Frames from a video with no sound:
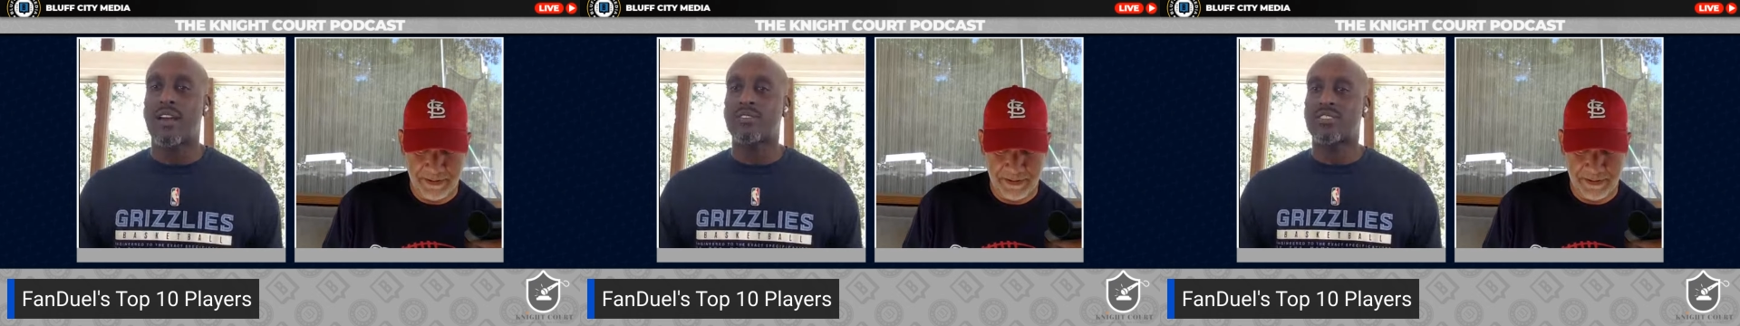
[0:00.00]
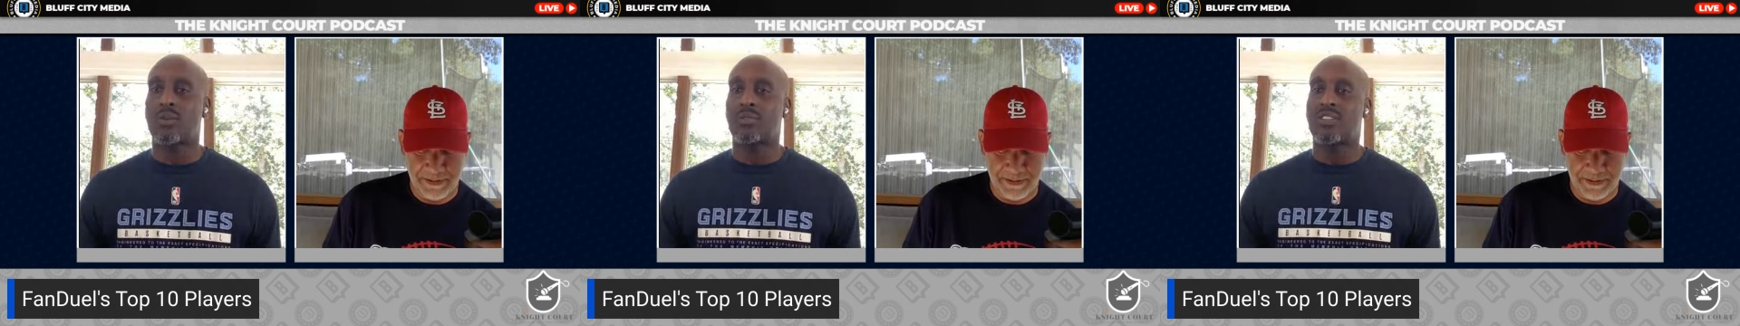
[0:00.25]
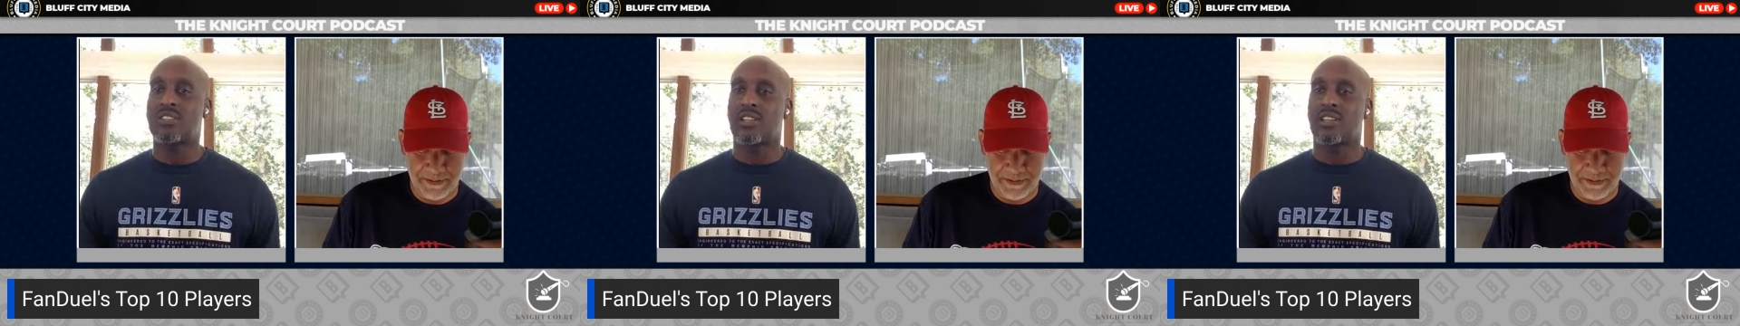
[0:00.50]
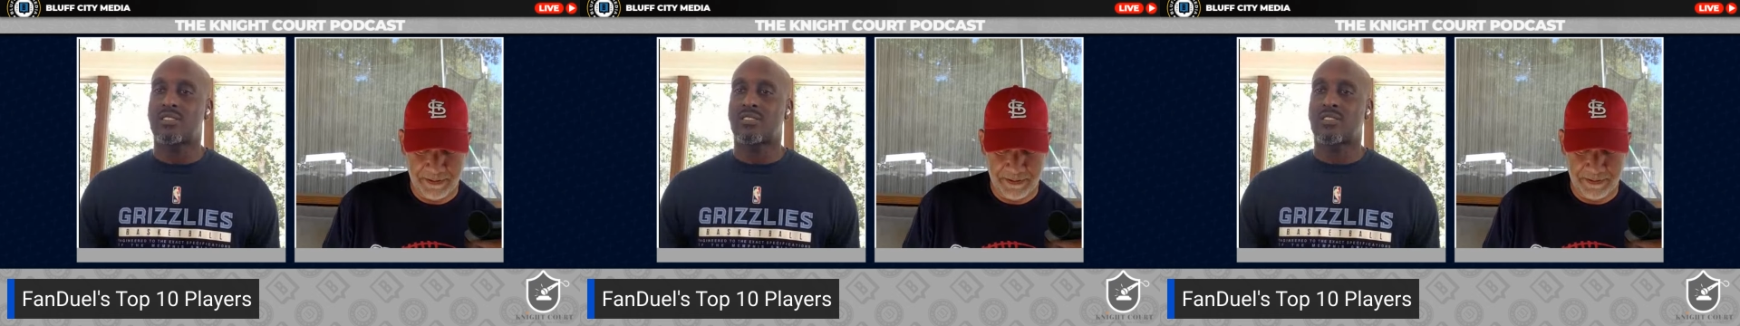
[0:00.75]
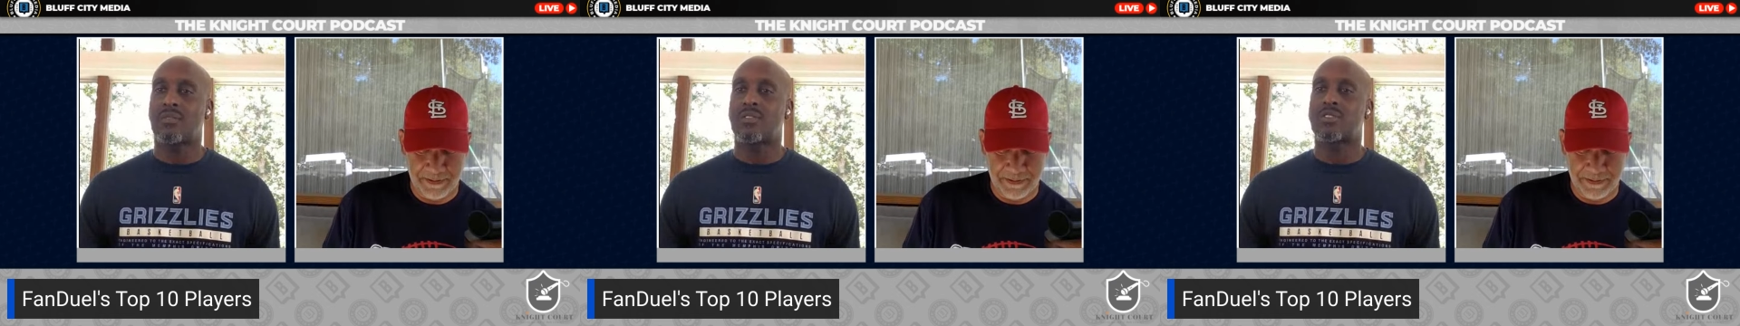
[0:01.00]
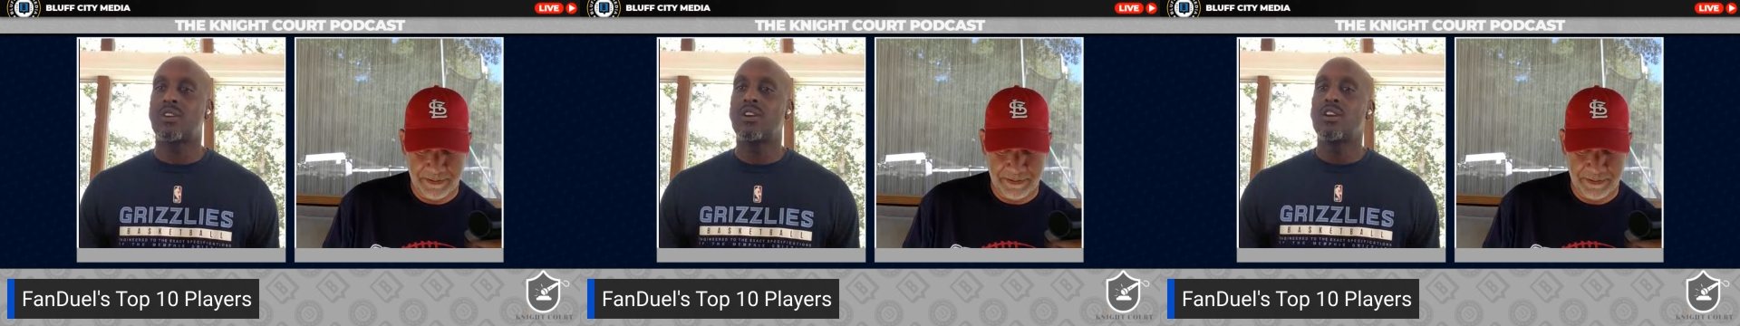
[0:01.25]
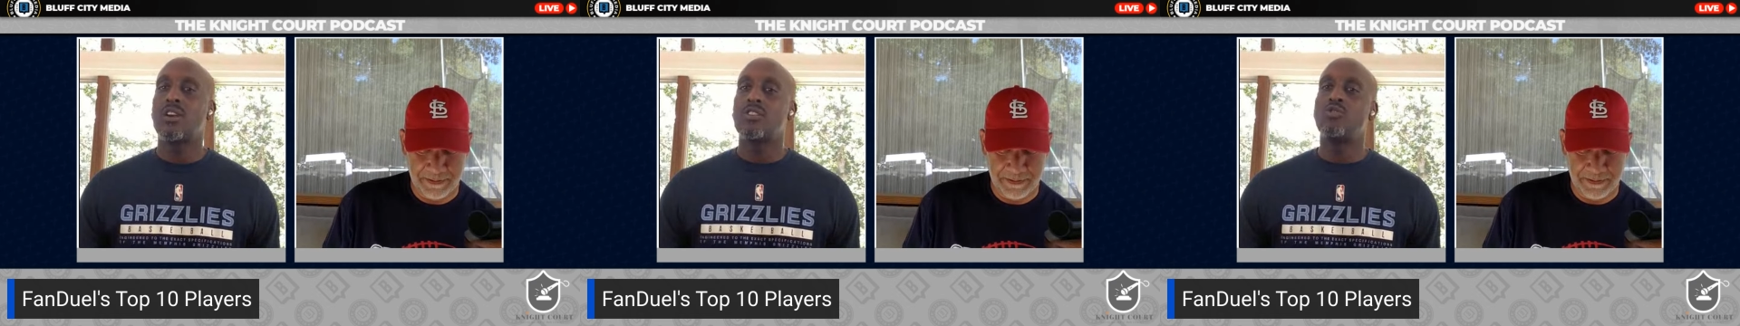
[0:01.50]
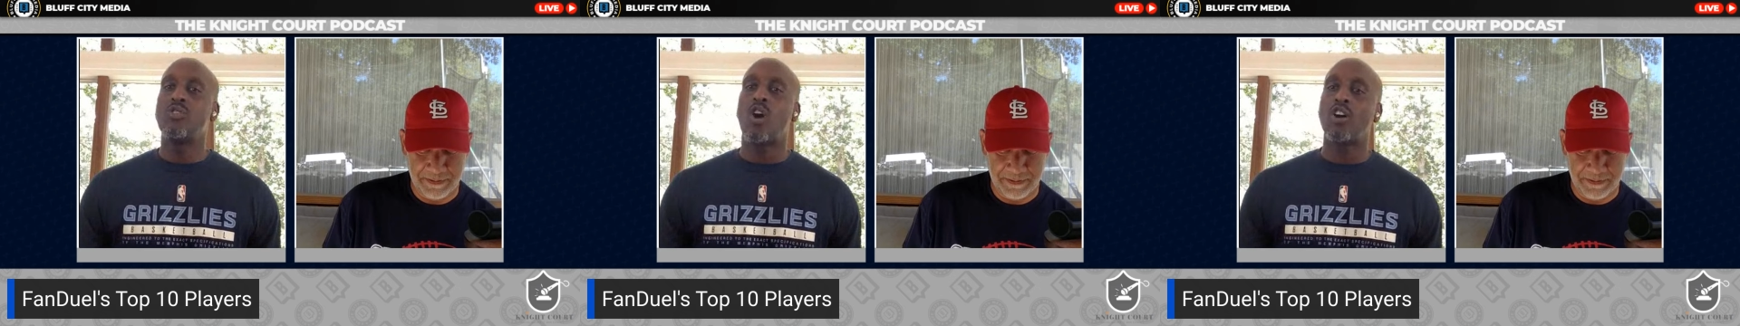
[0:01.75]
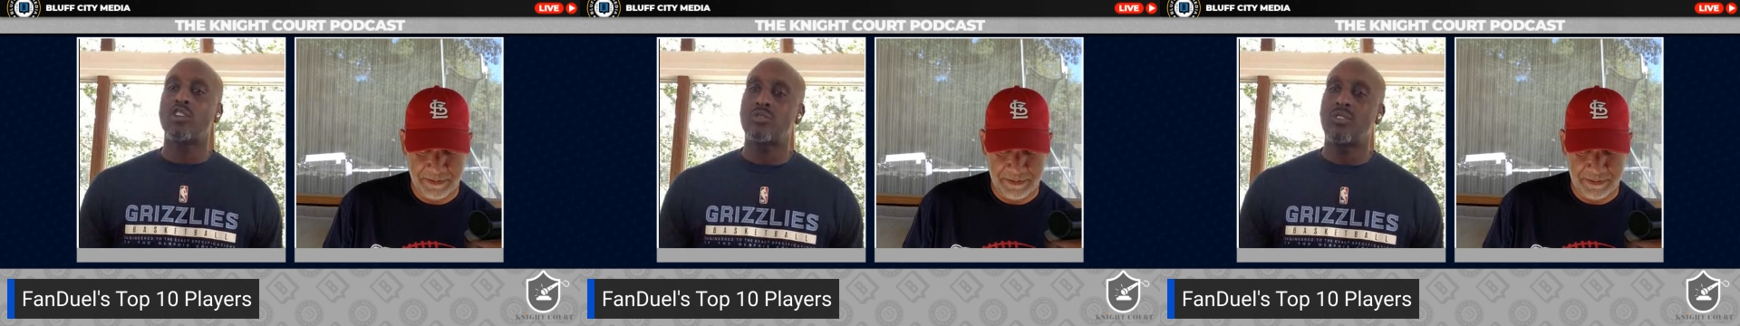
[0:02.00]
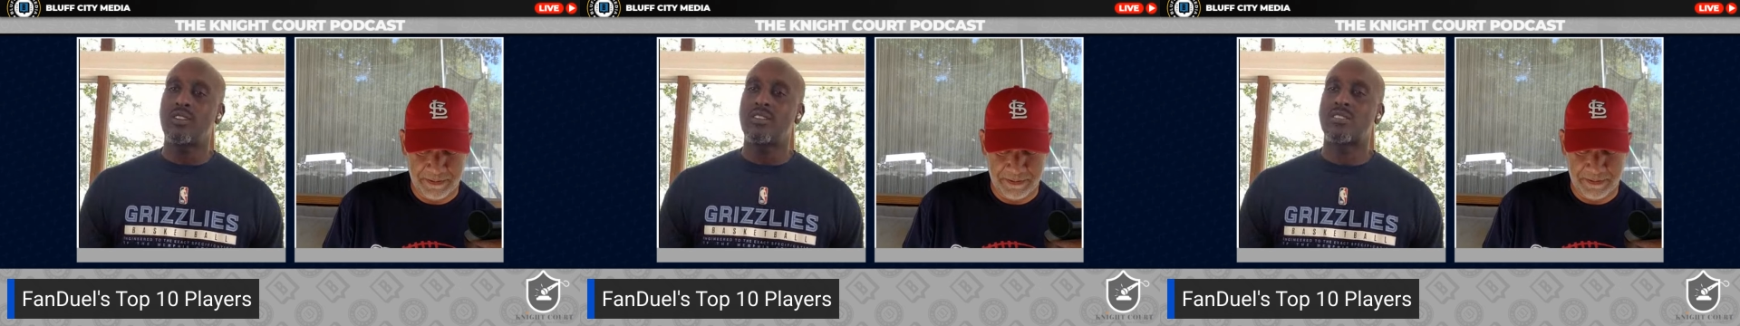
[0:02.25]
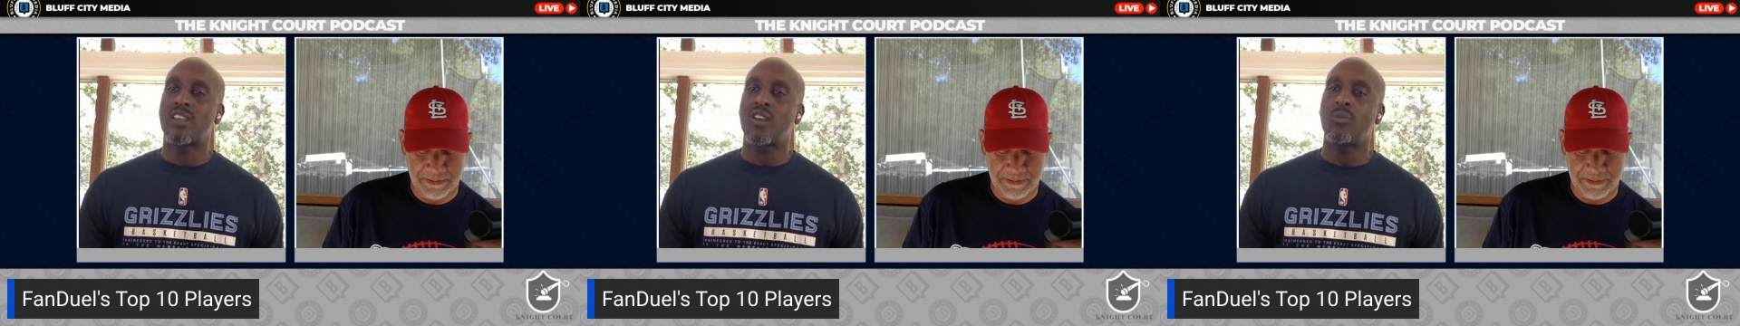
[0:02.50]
Speaker 1: I say with these lists and stuff is you also need to say